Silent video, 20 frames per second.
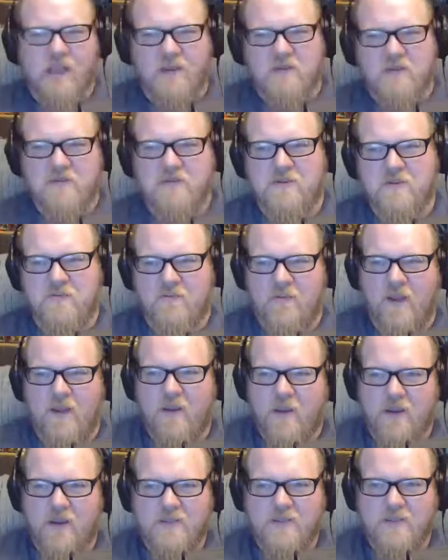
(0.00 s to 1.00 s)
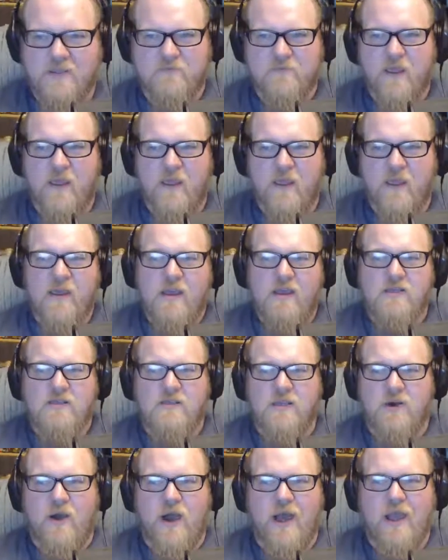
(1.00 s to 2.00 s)
actors are fucking awesome.
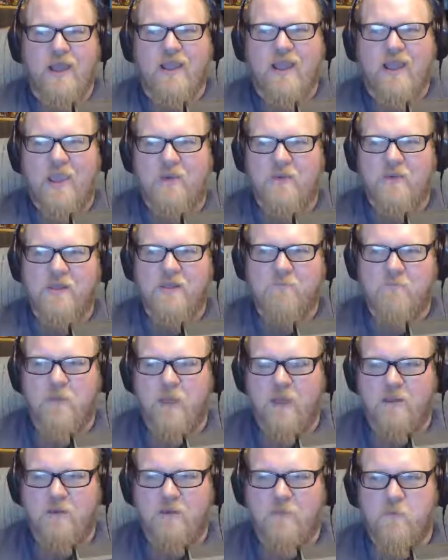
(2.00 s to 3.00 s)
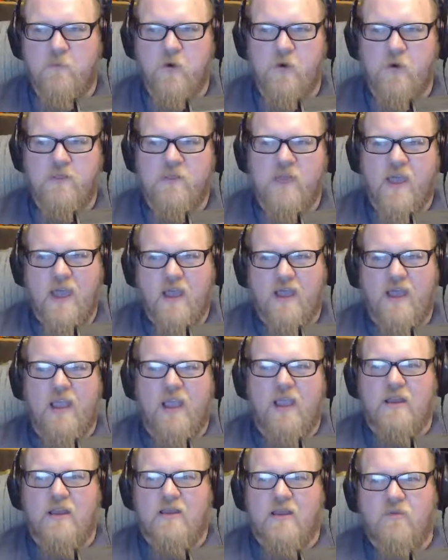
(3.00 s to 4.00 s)
So I can't wait to play a little bit more of that
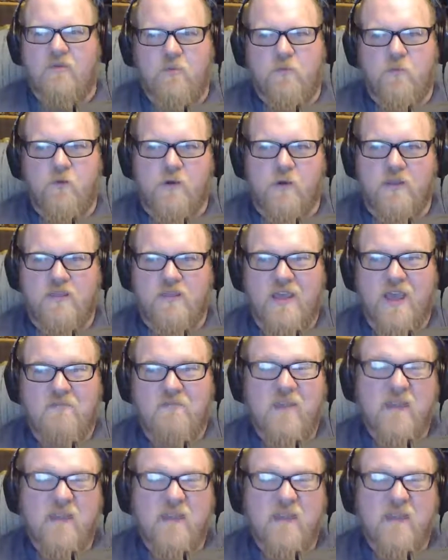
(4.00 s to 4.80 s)
and report on that.